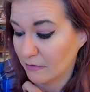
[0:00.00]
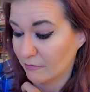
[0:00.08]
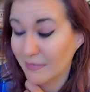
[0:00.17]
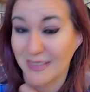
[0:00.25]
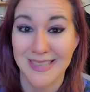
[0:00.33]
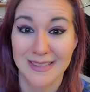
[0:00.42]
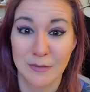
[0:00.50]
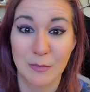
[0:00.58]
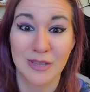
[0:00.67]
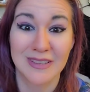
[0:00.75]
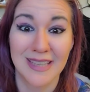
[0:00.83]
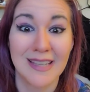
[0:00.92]
Satan's
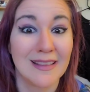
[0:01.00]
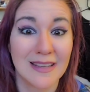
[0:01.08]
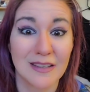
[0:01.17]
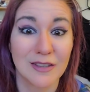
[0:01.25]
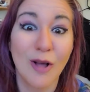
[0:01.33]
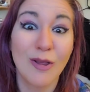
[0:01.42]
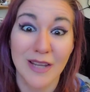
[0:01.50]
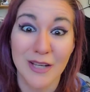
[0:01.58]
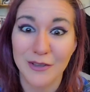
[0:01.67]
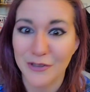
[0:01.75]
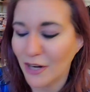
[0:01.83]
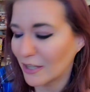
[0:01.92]
more sane than cult
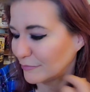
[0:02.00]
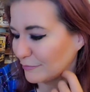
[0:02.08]
leaders are.